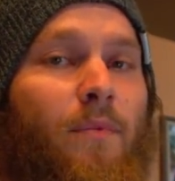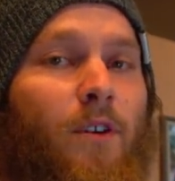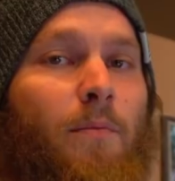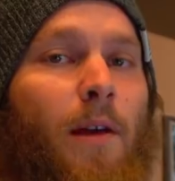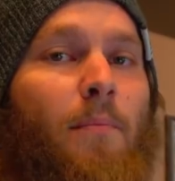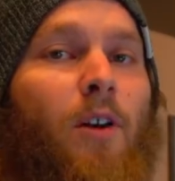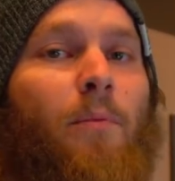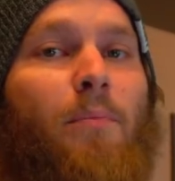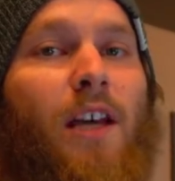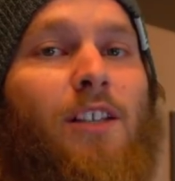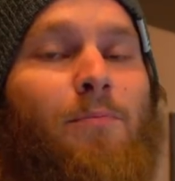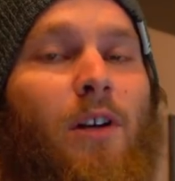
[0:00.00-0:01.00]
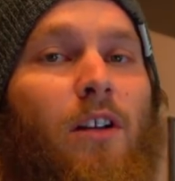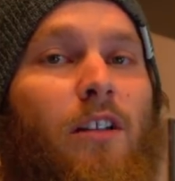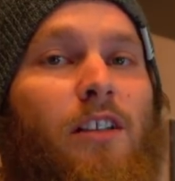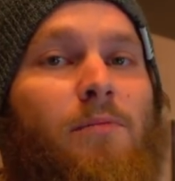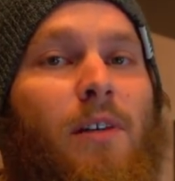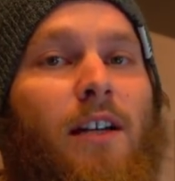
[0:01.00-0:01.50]
Remember, baseball
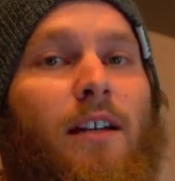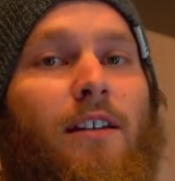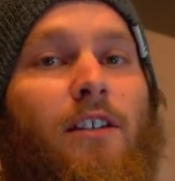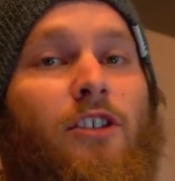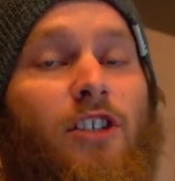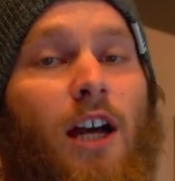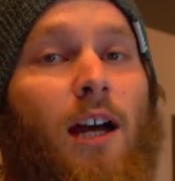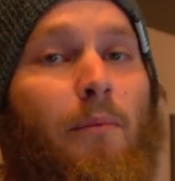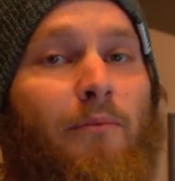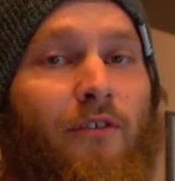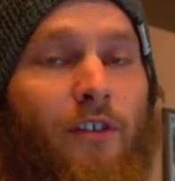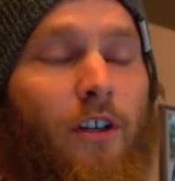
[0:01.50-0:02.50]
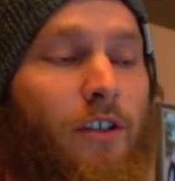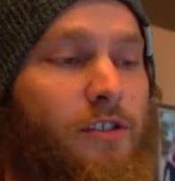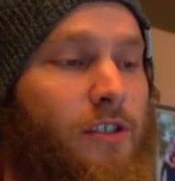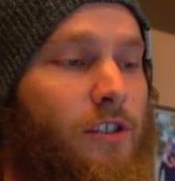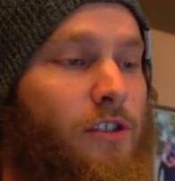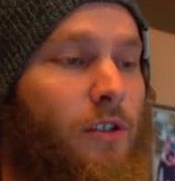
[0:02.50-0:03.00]
is my job first,